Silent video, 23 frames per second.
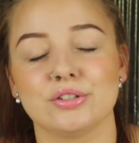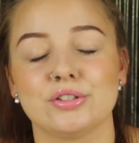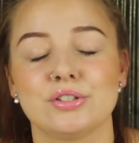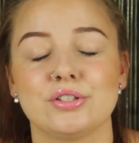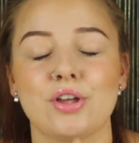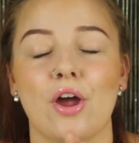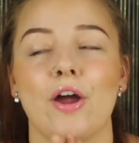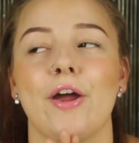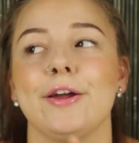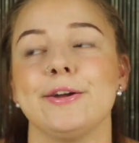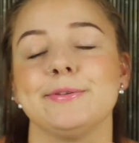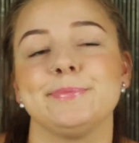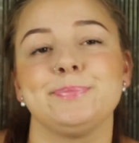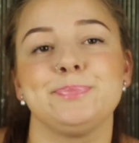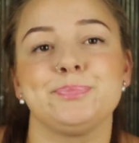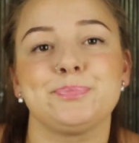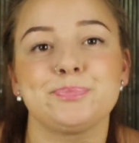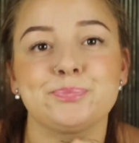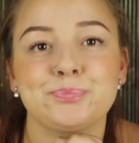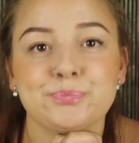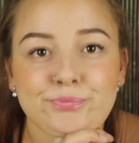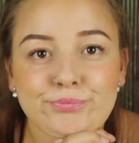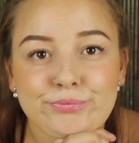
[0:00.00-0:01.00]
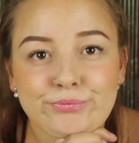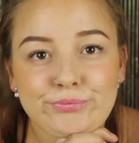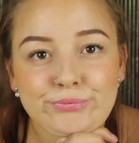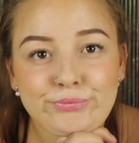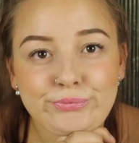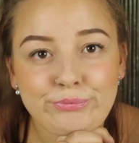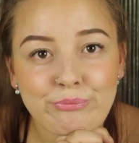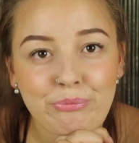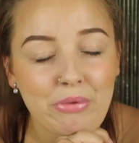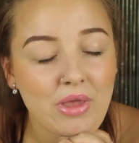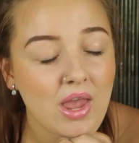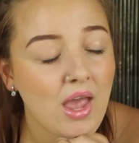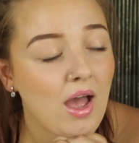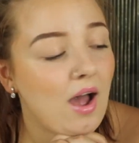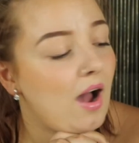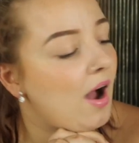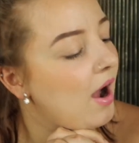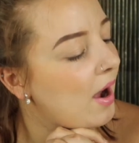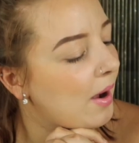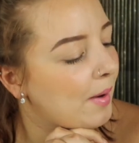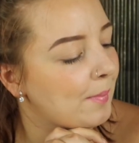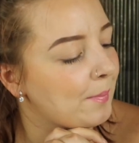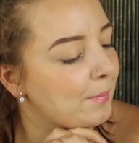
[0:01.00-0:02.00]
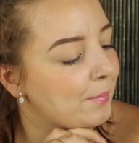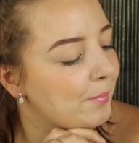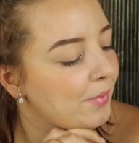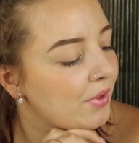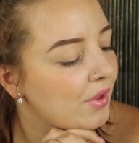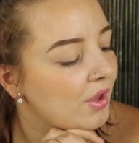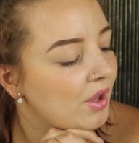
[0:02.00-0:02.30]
So I